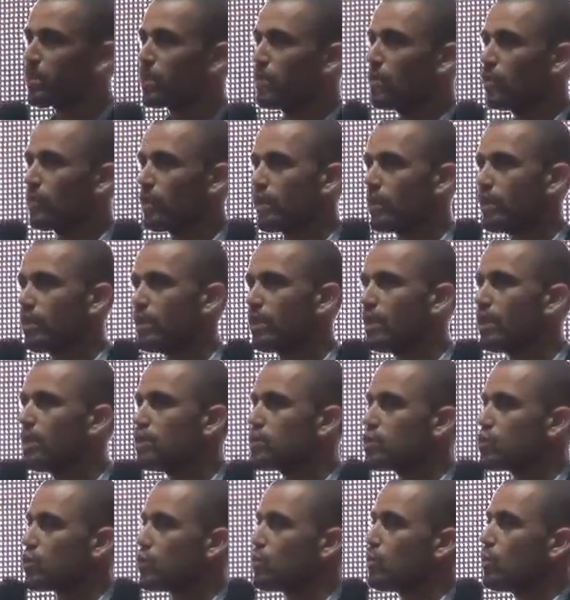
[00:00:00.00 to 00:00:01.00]
okay?
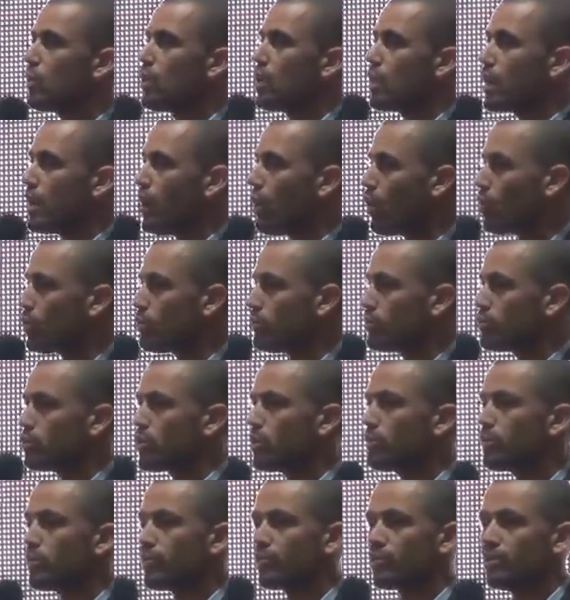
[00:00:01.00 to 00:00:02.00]
So on
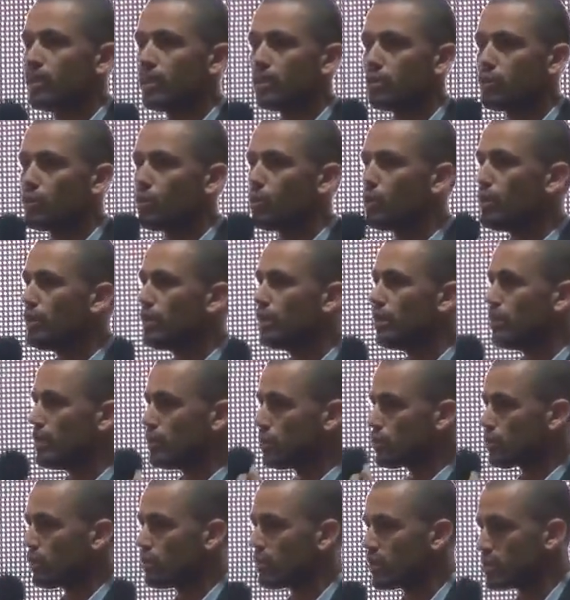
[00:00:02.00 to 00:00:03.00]
top of that, we
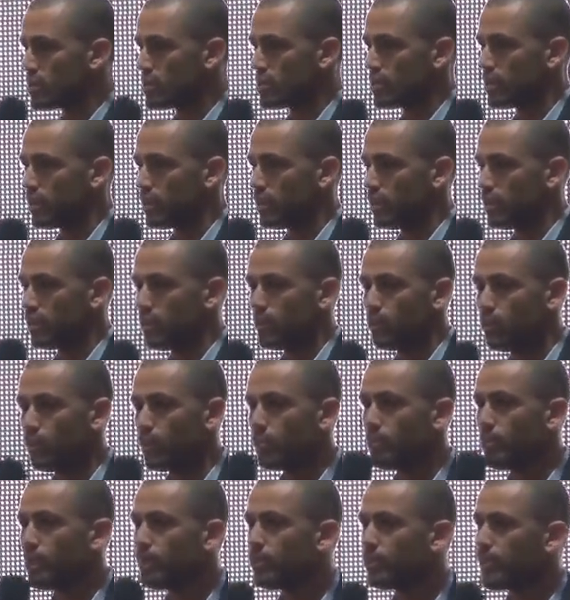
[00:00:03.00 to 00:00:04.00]
need to understand.
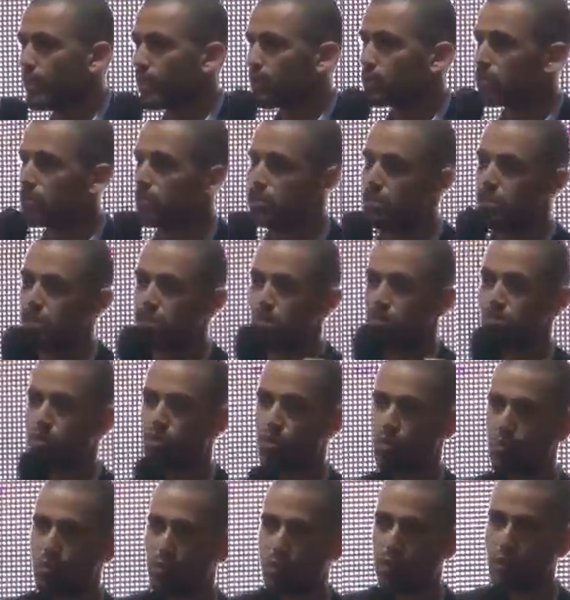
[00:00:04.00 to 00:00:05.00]
We build ecosystem
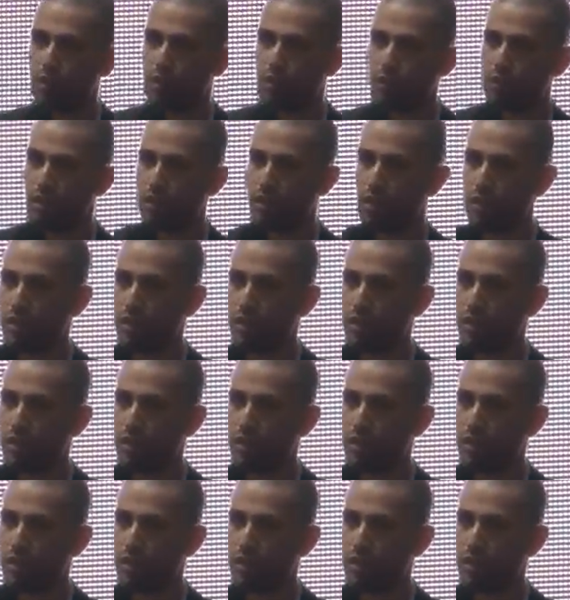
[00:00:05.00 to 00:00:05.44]
somewhere,